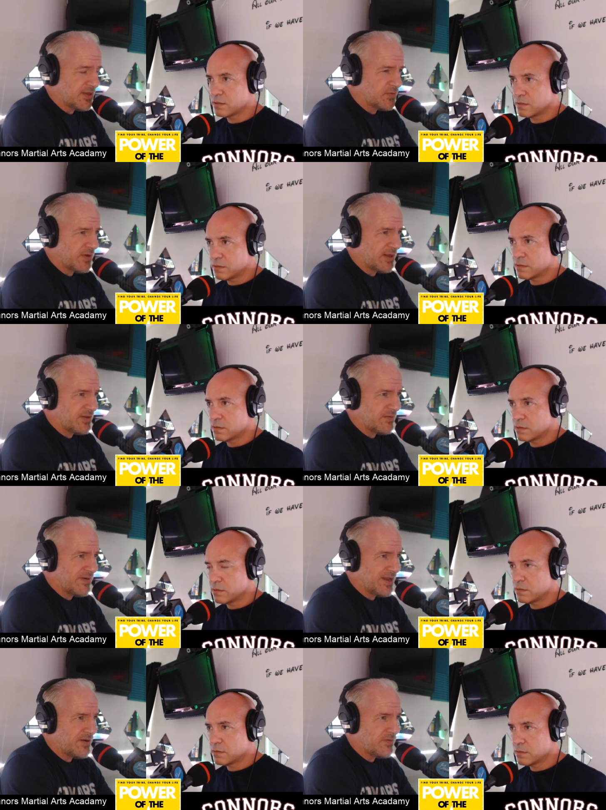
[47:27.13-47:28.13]
Speaker 1: That's what I
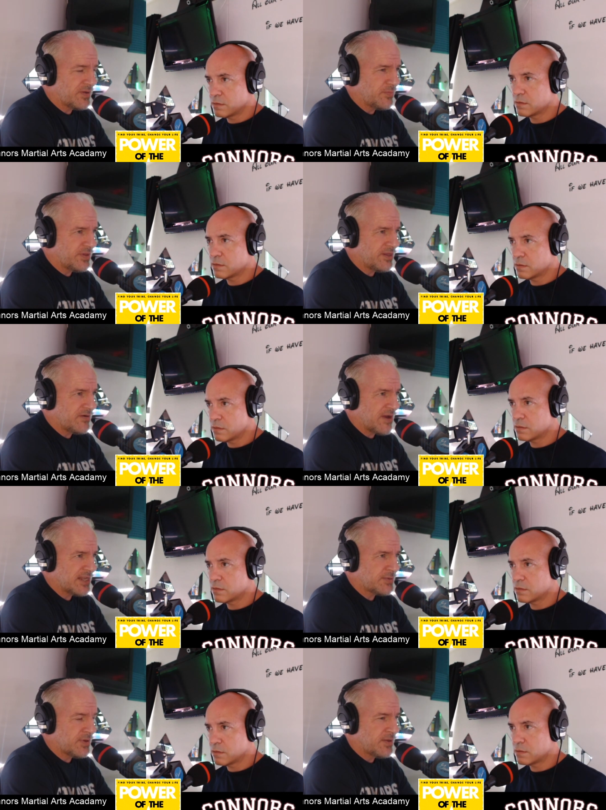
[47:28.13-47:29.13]
don't completely
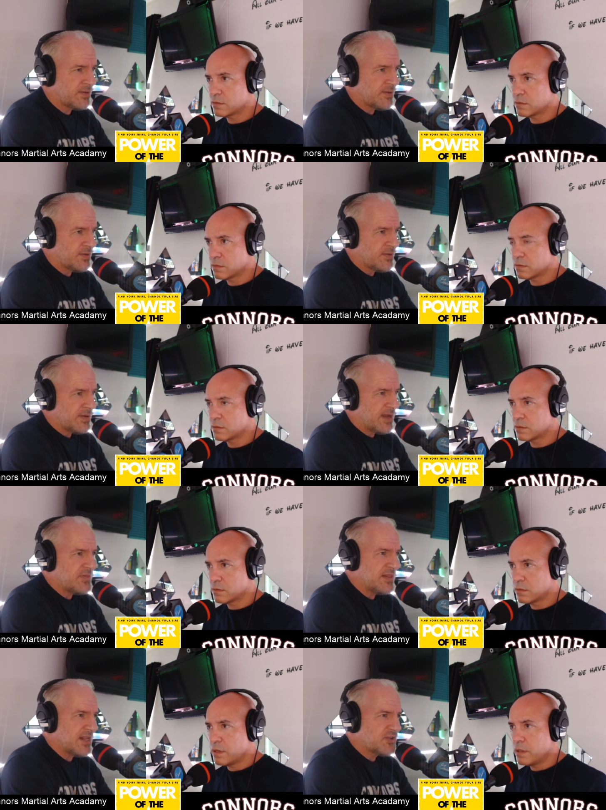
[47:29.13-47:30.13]
grasp. I
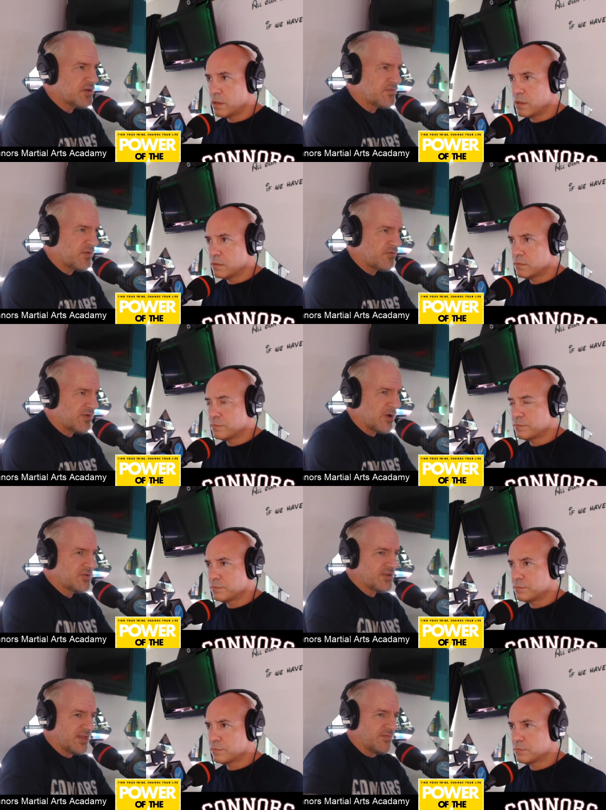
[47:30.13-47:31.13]
think that's good for
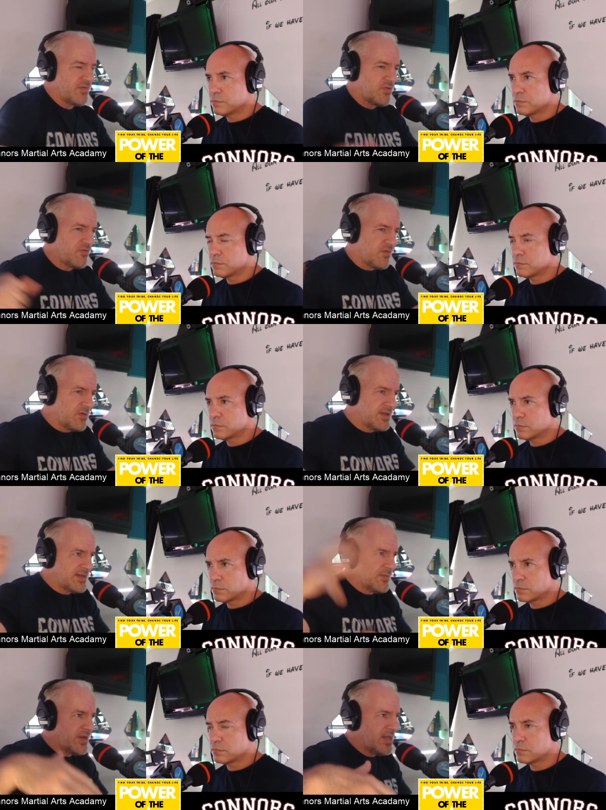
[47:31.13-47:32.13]
throws. Like if you're throwing
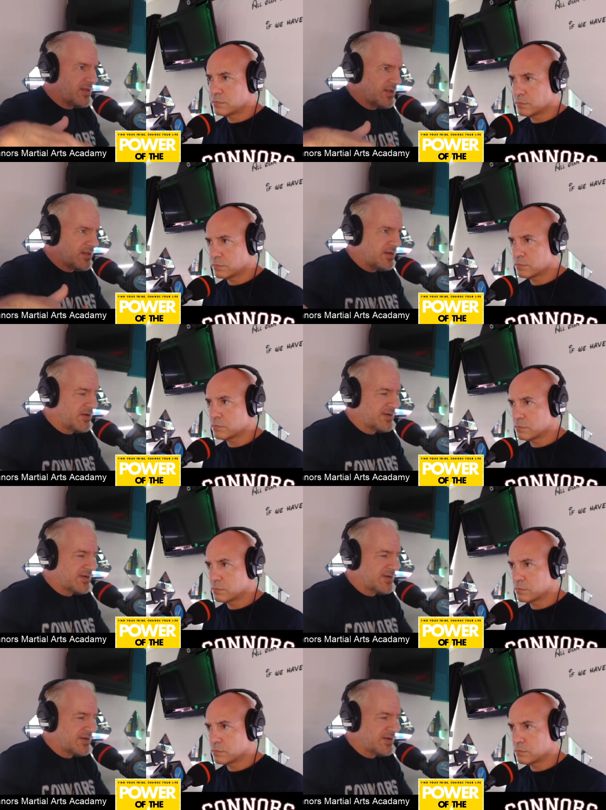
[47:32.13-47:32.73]
somebody in your